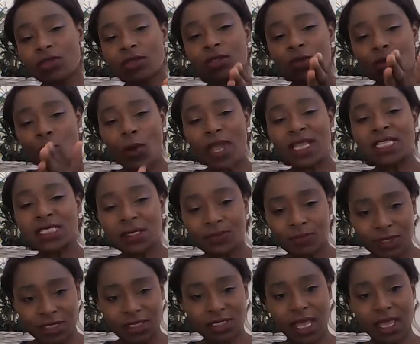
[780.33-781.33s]
other
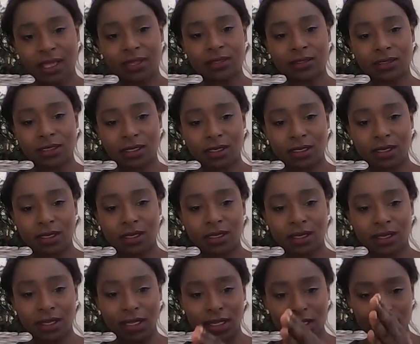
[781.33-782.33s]
20%
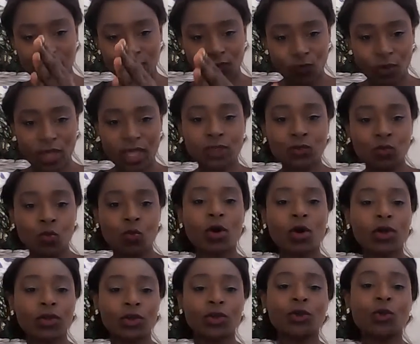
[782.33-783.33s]
is
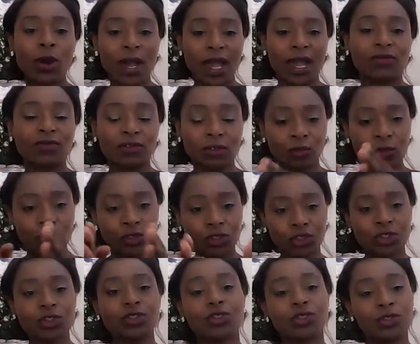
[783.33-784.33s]
what you have to
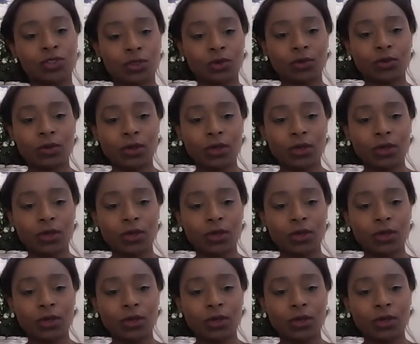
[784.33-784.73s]
adjust